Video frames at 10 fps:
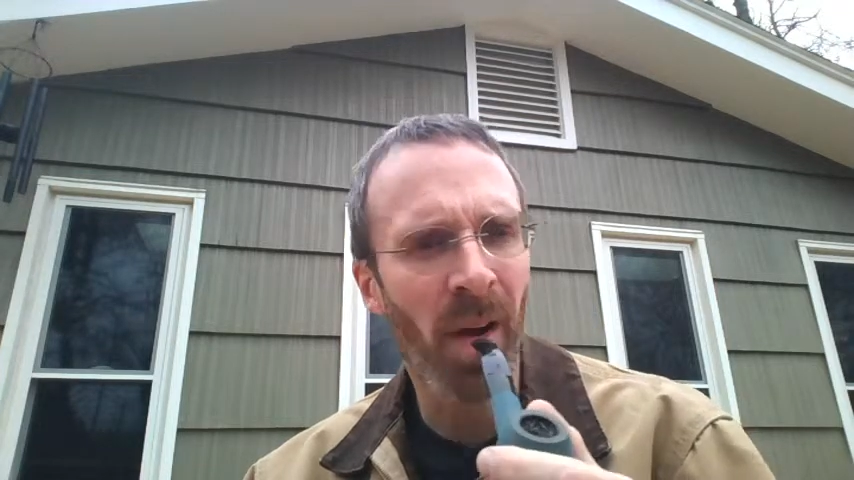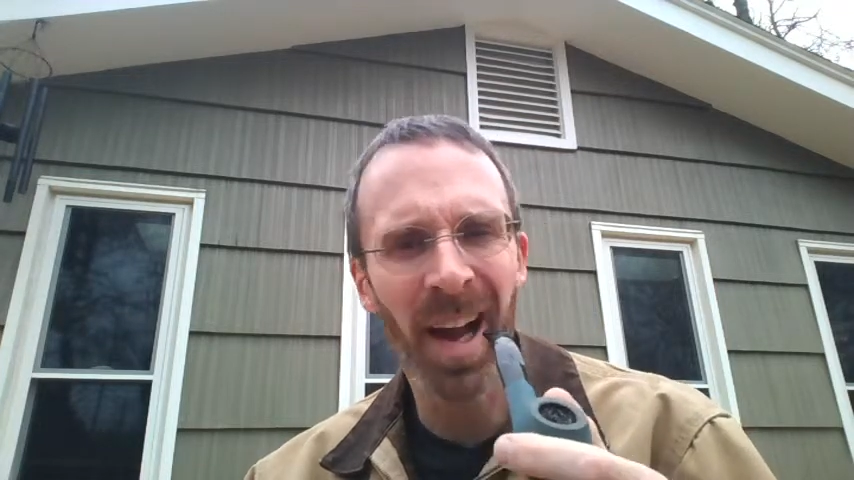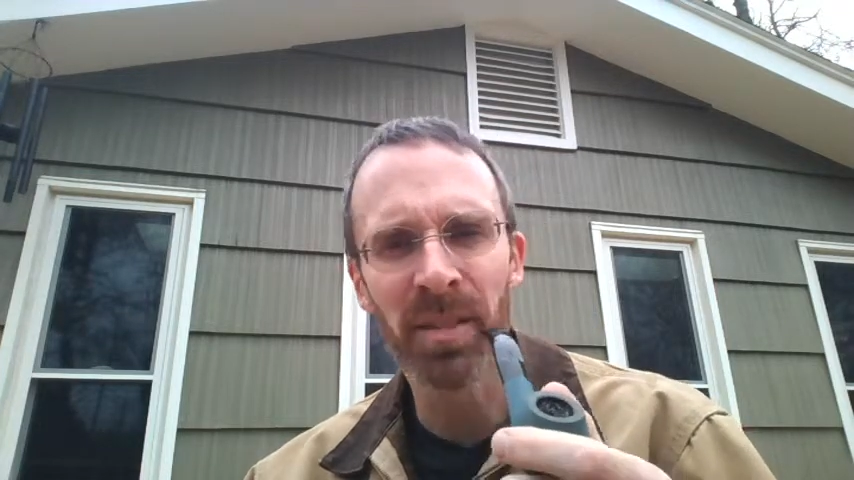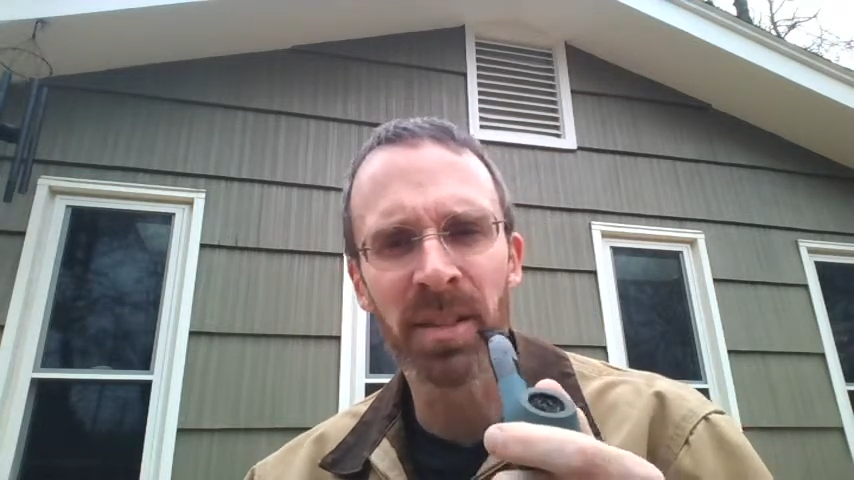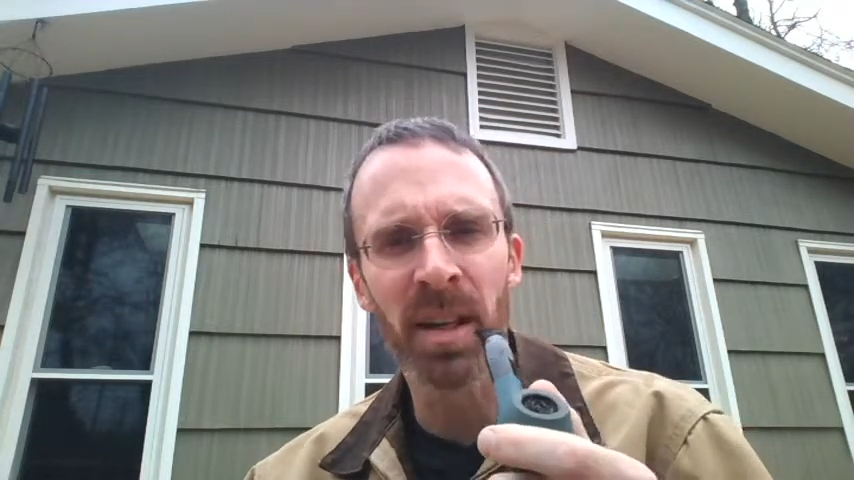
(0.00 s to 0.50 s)
I
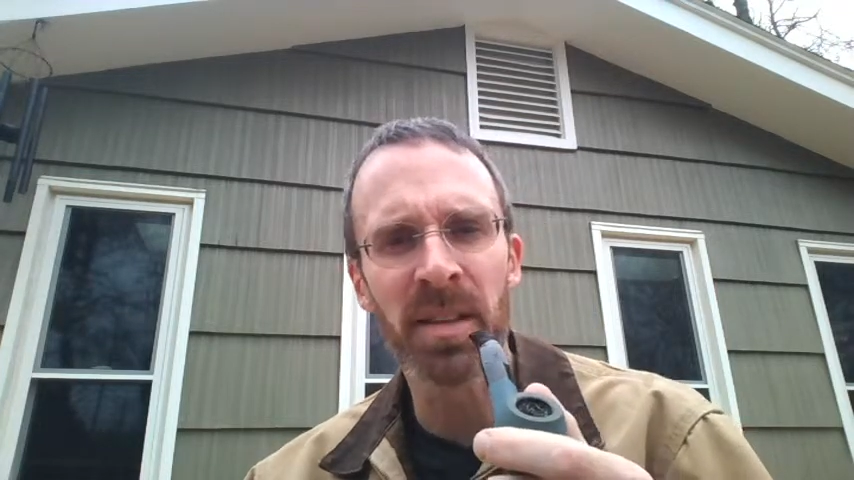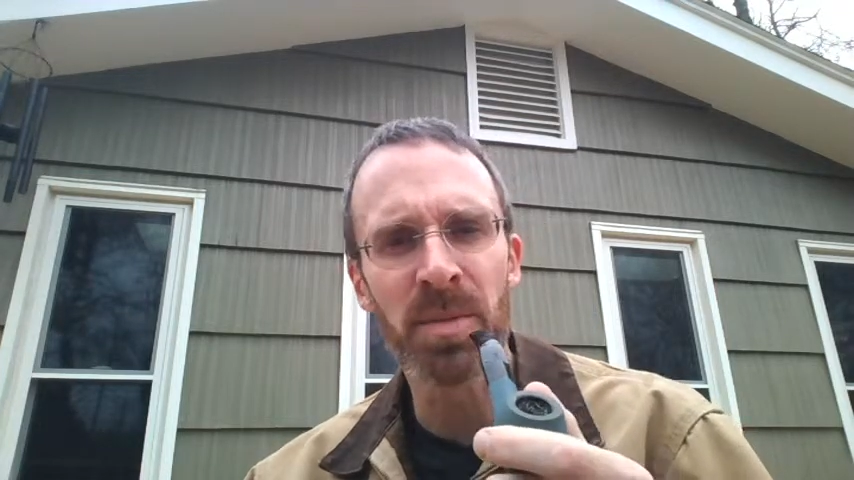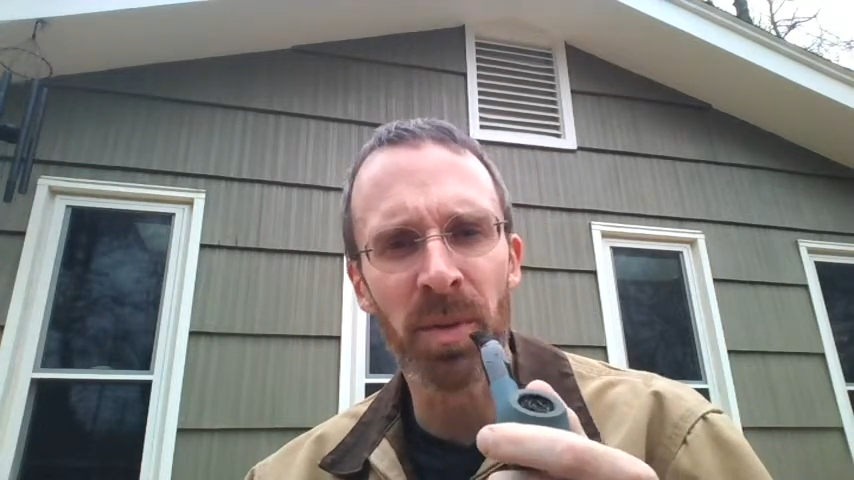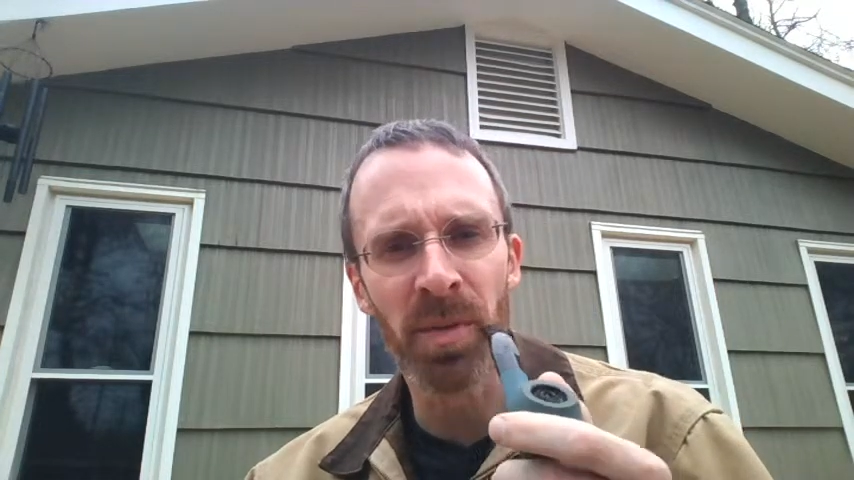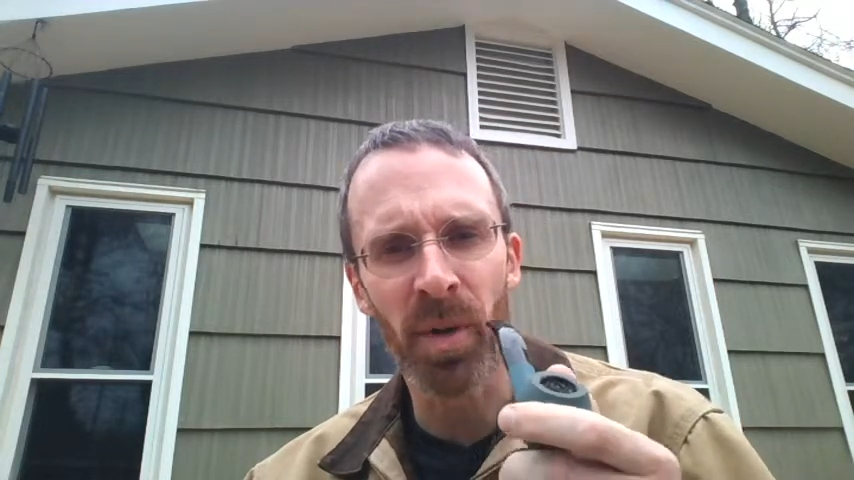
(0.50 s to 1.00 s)
haven't done this
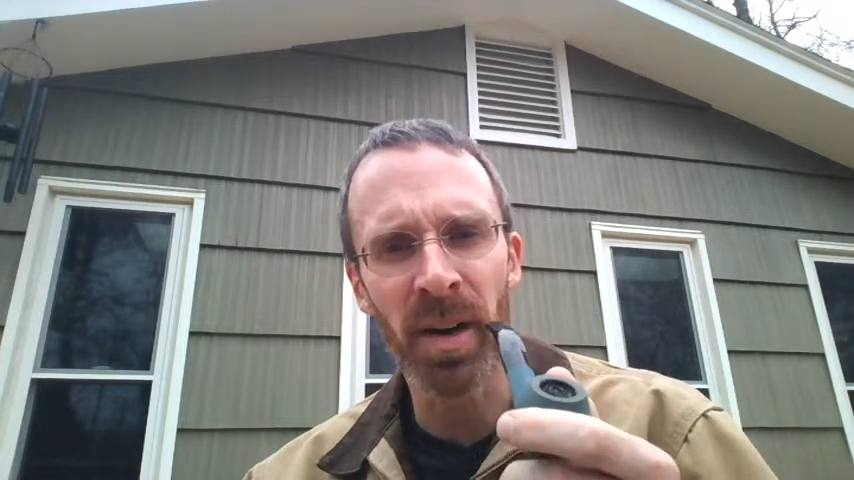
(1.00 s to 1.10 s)
before.